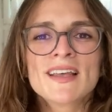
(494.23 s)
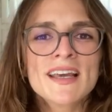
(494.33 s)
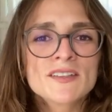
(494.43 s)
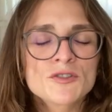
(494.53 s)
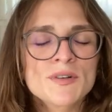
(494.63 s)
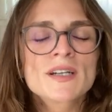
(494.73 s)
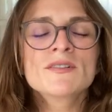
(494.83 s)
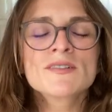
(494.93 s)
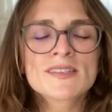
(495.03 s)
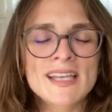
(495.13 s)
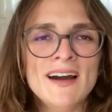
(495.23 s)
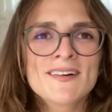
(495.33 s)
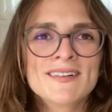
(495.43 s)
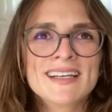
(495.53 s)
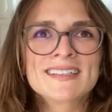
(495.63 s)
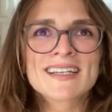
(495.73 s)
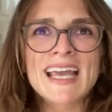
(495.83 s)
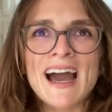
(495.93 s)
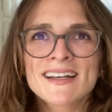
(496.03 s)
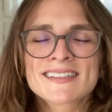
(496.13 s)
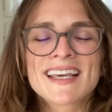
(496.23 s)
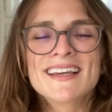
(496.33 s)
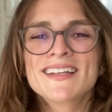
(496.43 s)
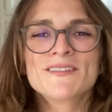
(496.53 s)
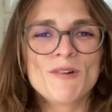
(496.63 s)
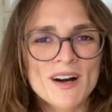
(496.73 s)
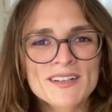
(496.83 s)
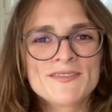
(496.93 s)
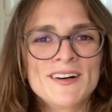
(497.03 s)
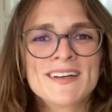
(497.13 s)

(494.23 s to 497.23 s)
it trickles down. It's a cascading waterfall,